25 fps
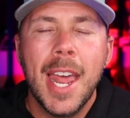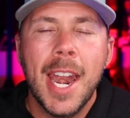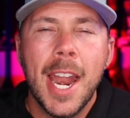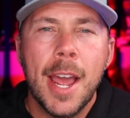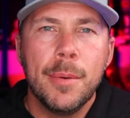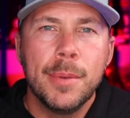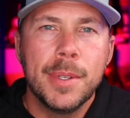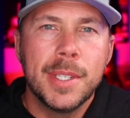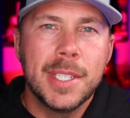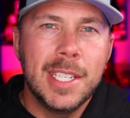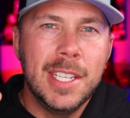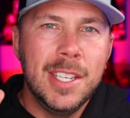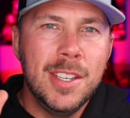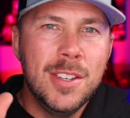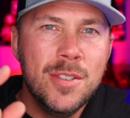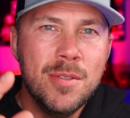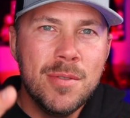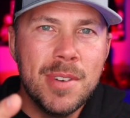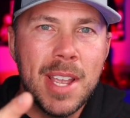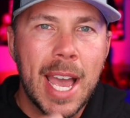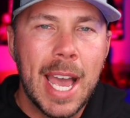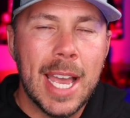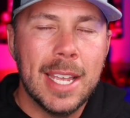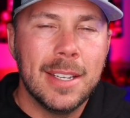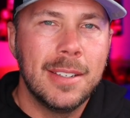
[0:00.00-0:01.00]
And I will see you
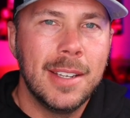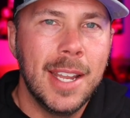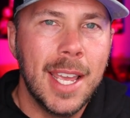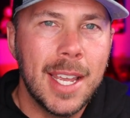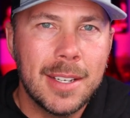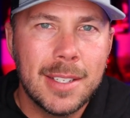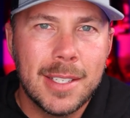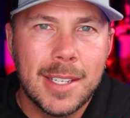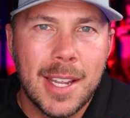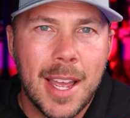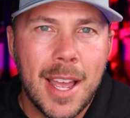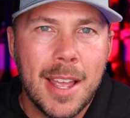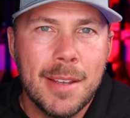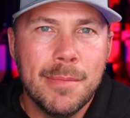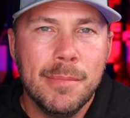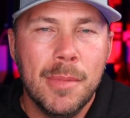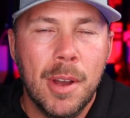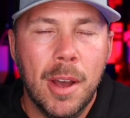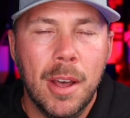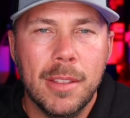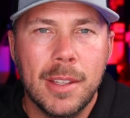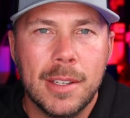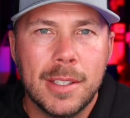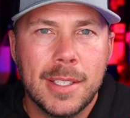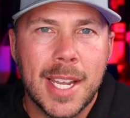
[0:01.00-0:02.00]
guys next time
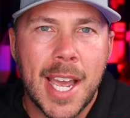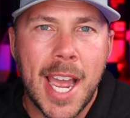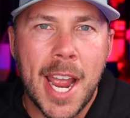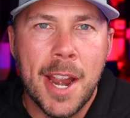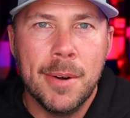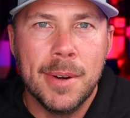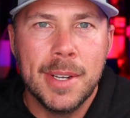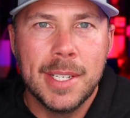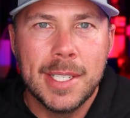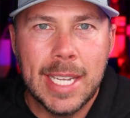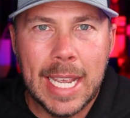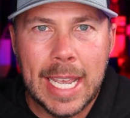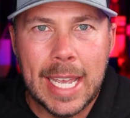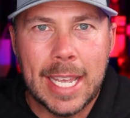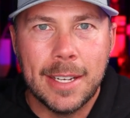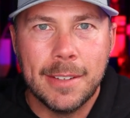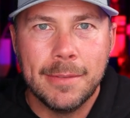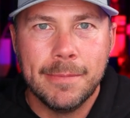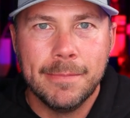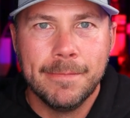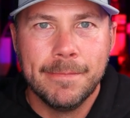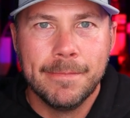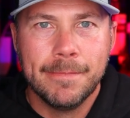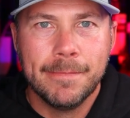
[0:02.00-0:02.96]
on the Tyrant 10.